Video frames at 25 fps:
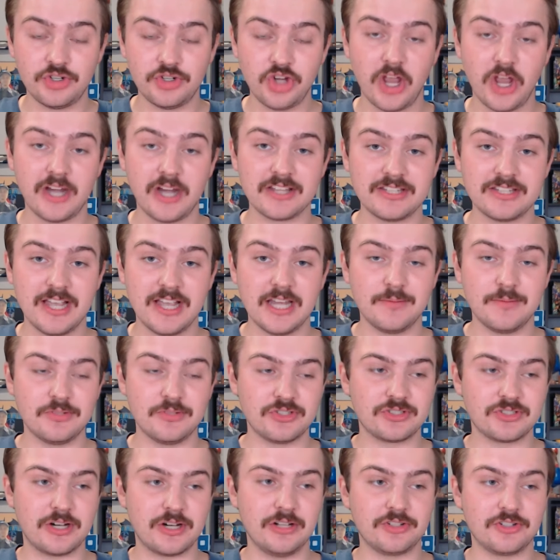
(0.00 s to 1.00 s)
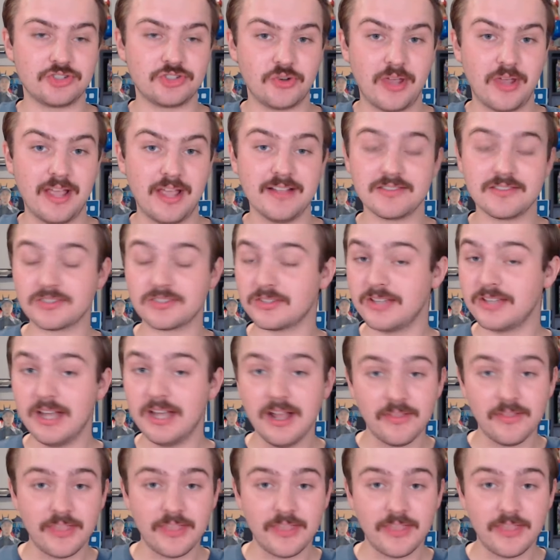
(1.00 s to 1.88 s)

Channing Tatum and Scarlett Johansson,